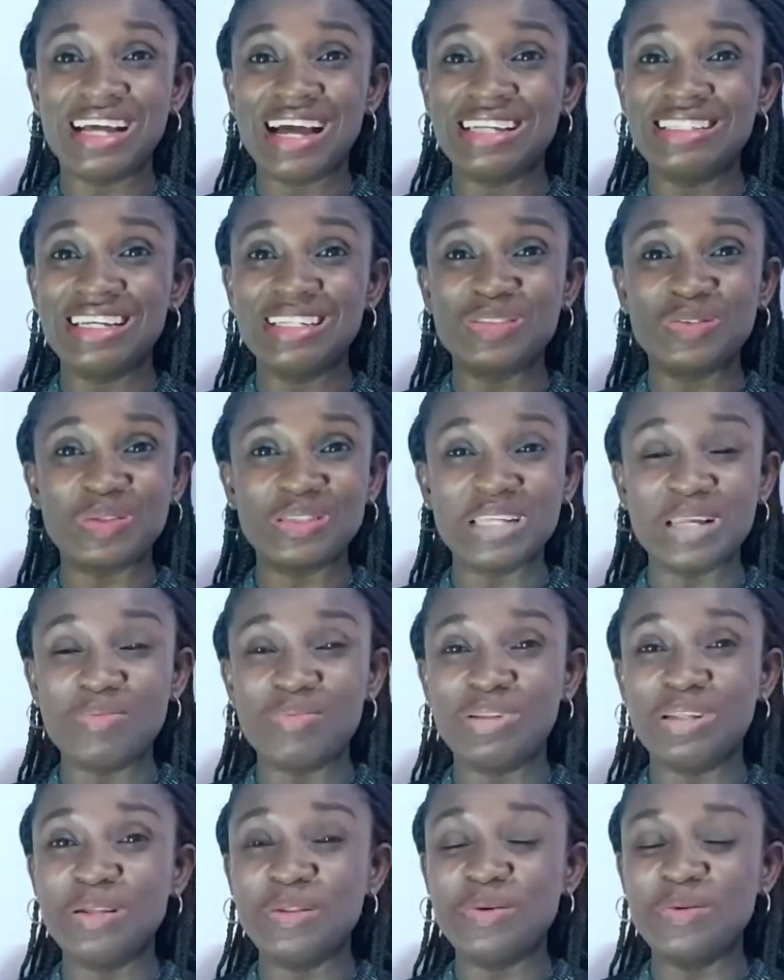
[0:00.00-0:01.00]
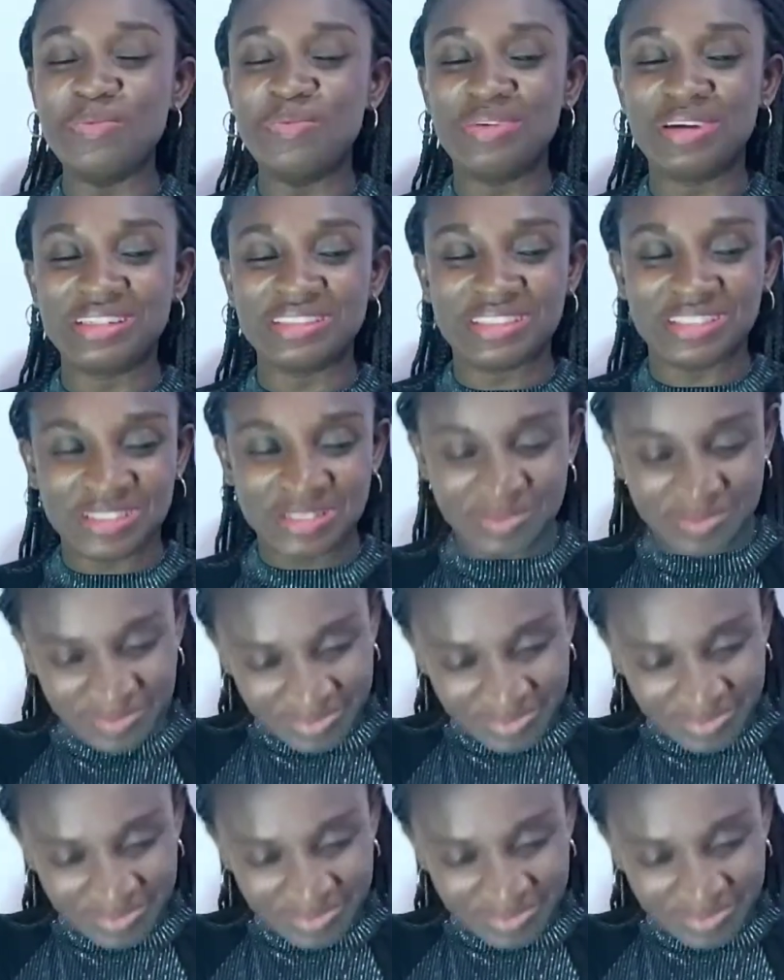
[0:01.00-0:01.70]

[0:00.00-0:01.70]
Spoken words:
headquarters in Benin, no branch.